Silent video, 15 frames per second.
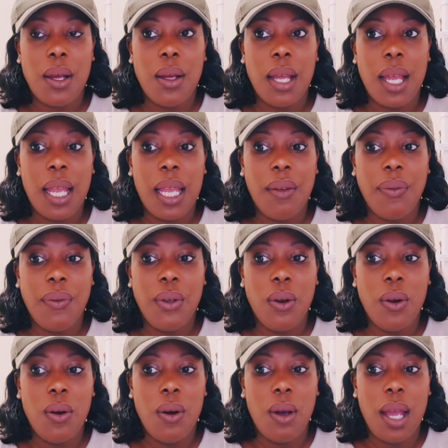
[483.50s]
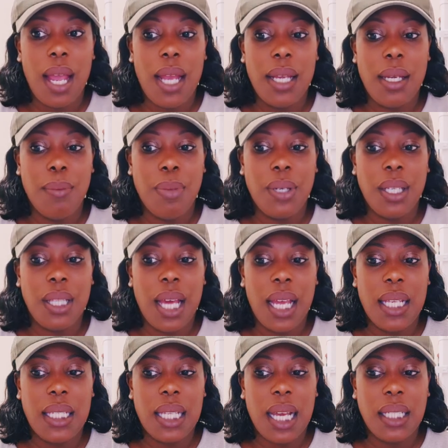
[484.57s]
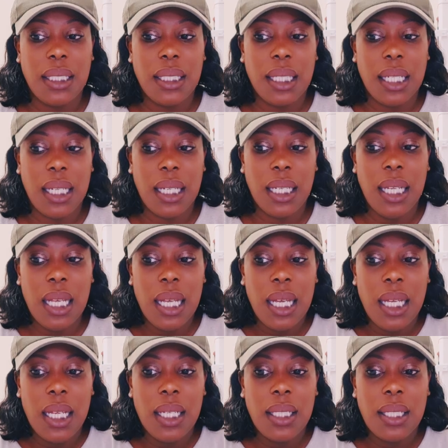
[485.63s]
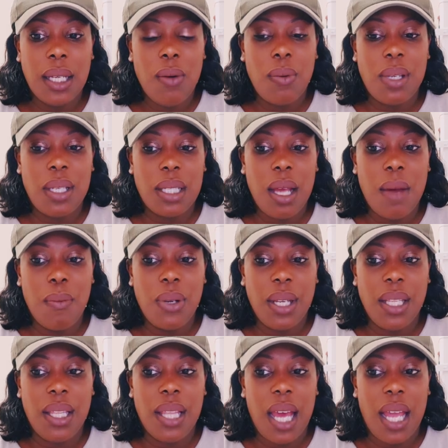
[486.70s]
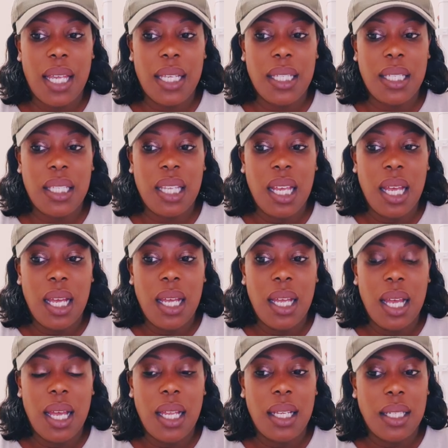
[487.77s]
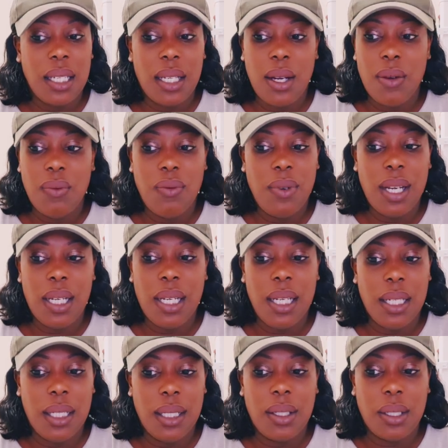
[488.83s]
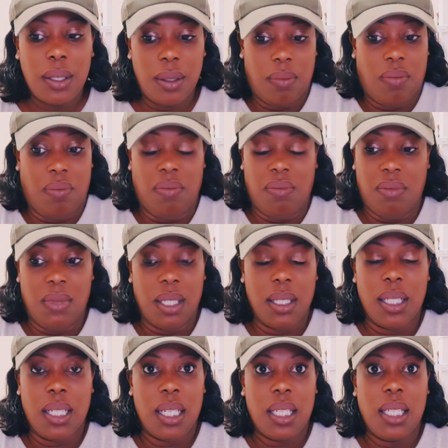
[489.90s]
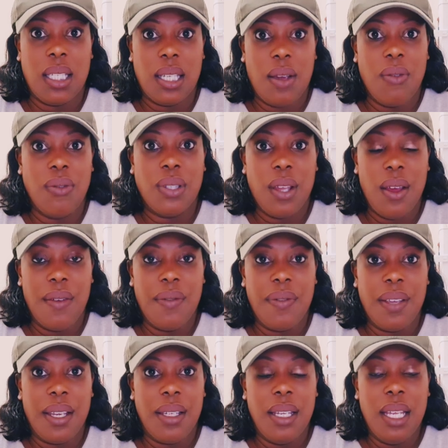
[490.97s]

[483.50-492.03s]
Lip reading: If you're anybody that is actually dealt with somebody that is really just self-serving,